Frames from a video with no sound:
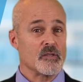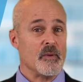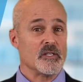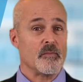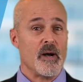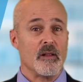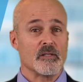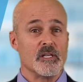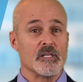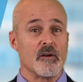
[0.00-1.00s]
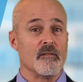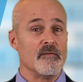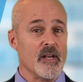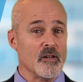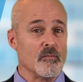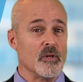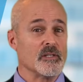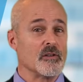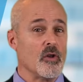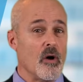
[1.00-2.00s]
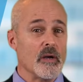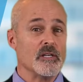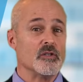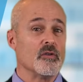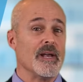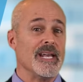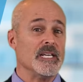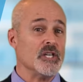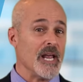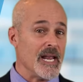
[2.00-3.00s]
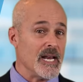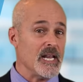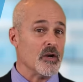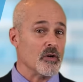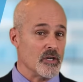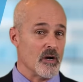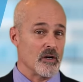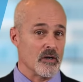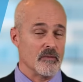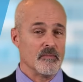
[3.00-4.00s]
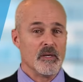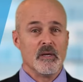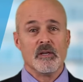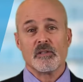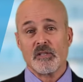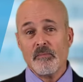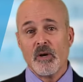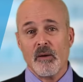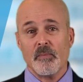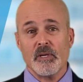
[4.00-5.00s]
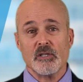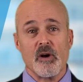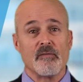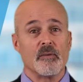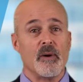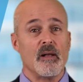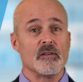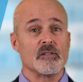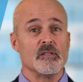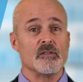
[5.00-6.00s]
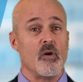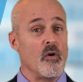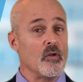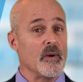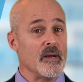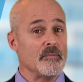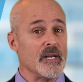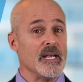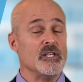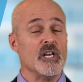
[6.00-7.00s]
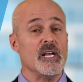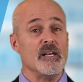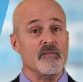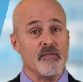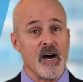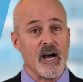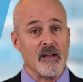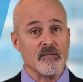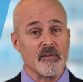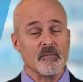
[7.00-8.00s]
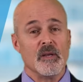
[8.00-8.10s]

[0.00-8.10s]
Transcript: expense policies are available as long as you're age 80 or younger. Some companies offer policies all the way up to age 85.